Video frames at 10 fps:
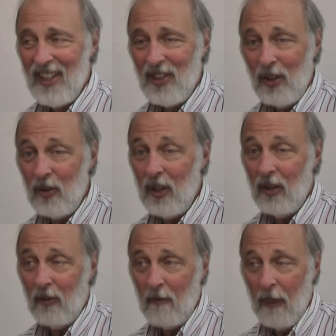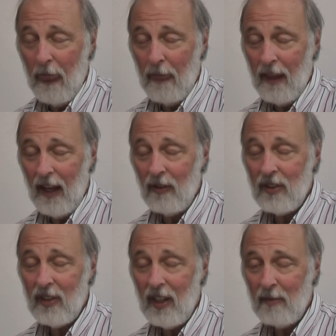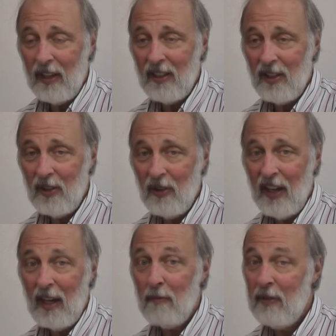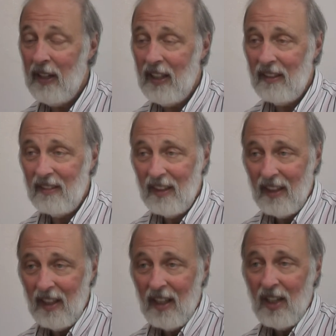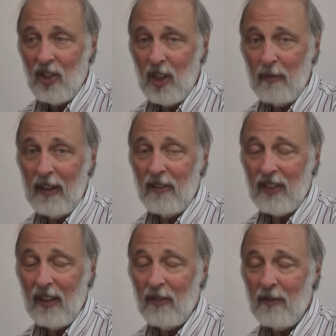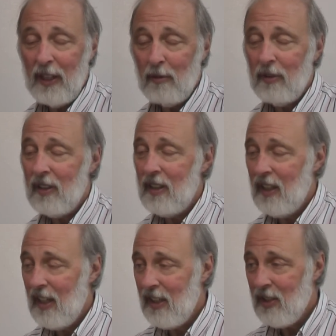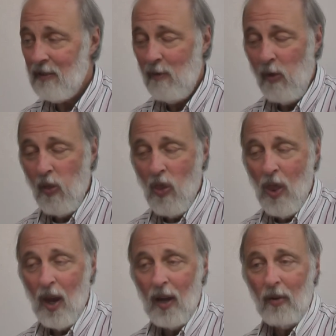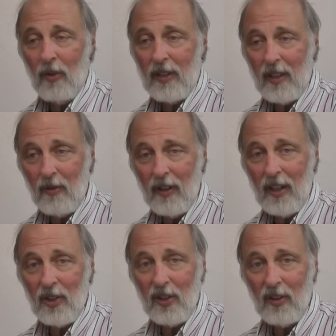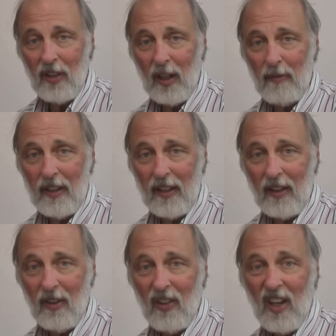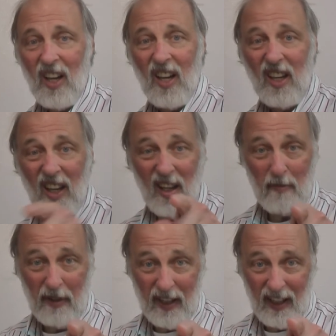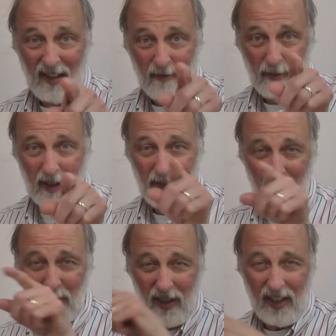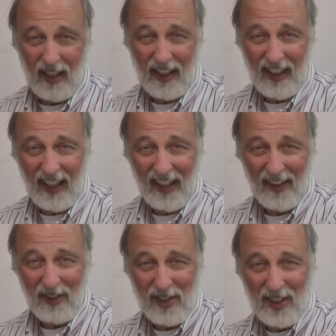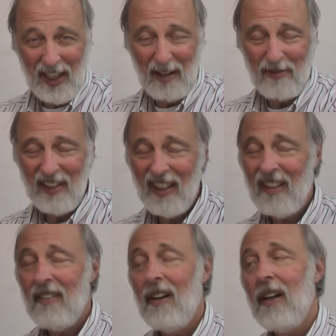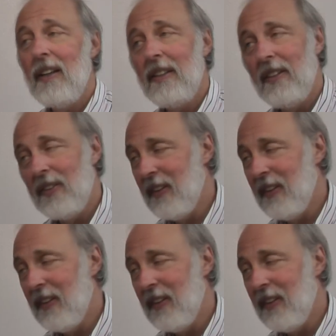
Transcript: So no, I was not about to do that, but she made herself available. And yes, once in a while she'll look at me and go, yeah buddy, but if I weren't sitting out on those steps, I go, I know.